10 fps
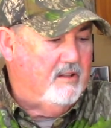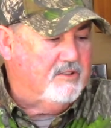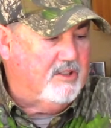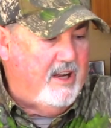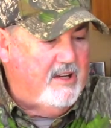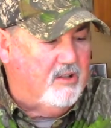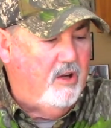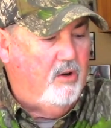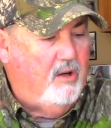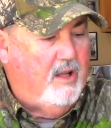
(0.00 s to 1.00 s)
slate
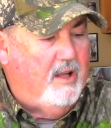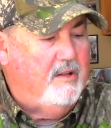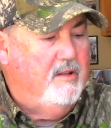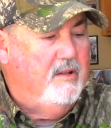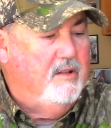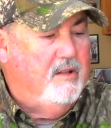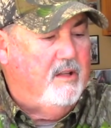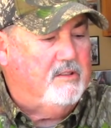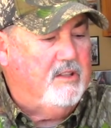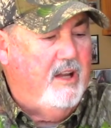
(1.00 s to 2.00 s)
call a lot.
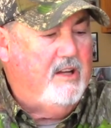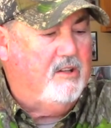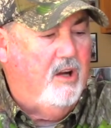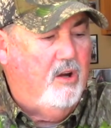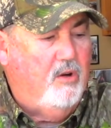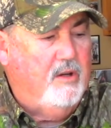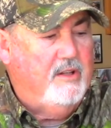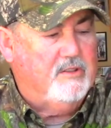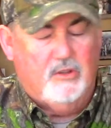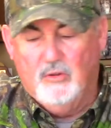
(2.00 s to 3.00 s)
A slate call
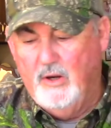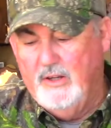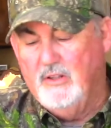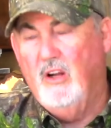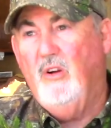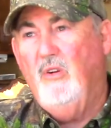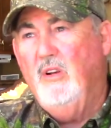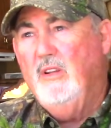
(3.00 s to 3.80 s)
is a great call.